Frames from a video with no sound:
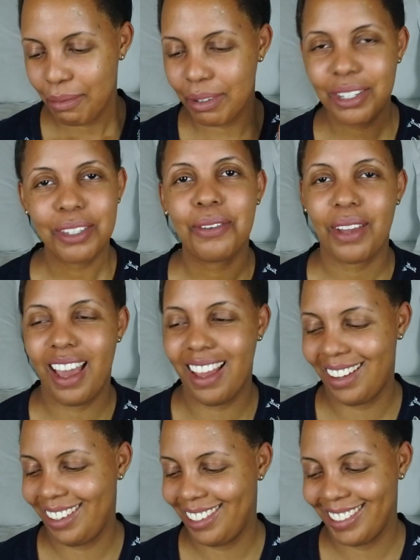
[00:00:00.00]
But it's okay.
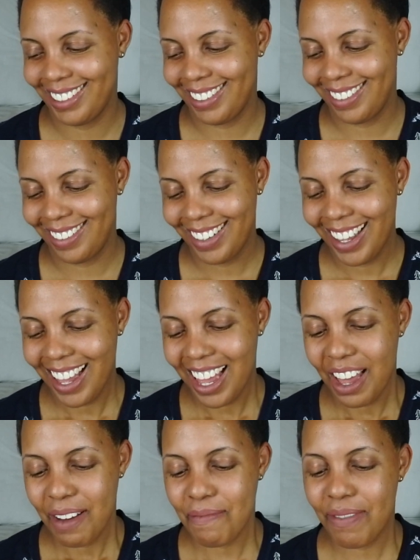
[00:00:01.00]

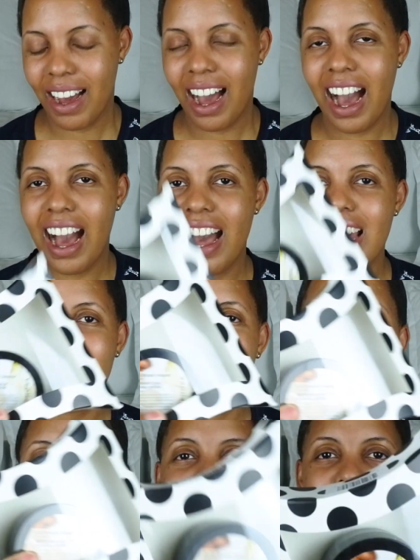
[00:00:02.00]
But I
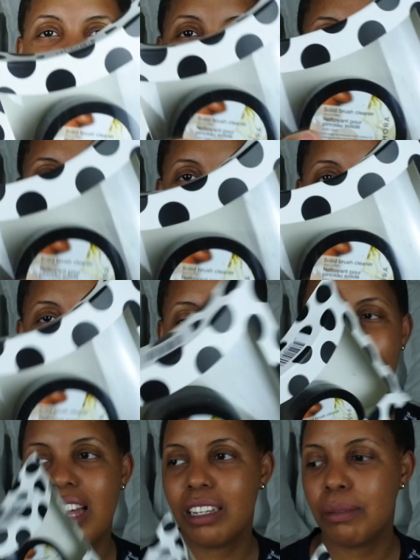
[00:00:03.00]
love this
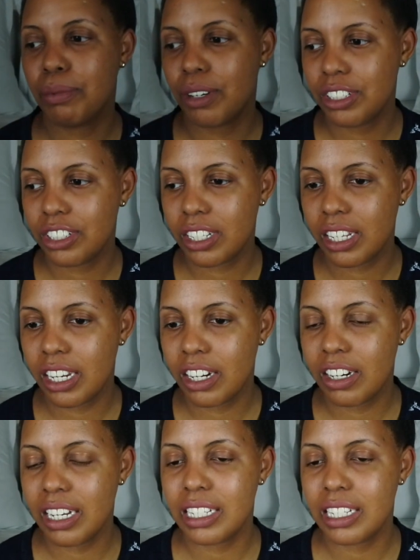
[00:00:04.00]
solid brush cleaner.